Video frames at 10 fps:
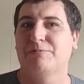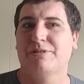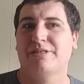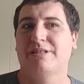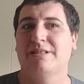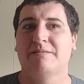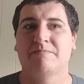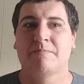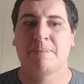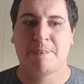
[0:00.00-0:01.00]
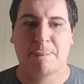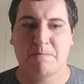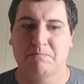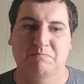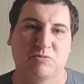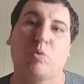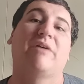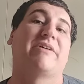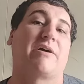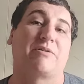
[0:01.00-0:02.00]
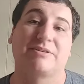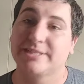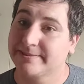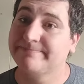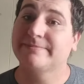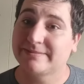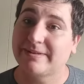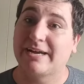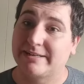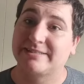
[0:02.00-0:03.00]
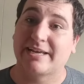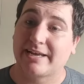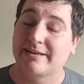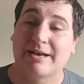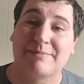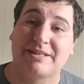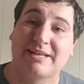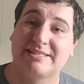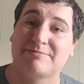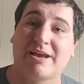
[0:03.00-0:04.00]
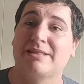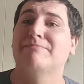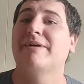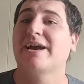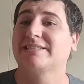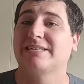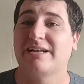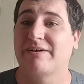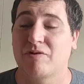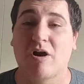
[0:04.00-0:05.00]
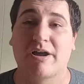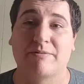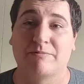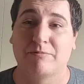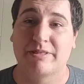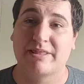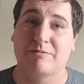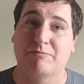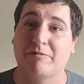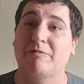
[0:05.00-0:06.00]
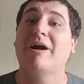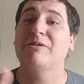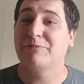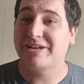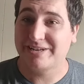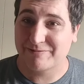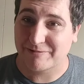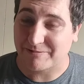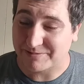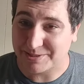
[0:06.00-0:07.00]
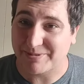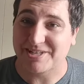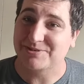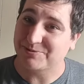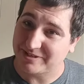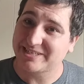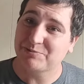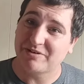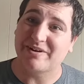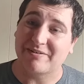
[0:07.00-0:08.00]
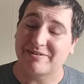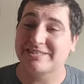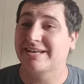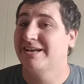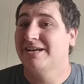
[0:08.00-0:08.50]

within 12 hours. I'd say. I mean, that's probably the max that I've gone with while waiting for a response was like 12 hours.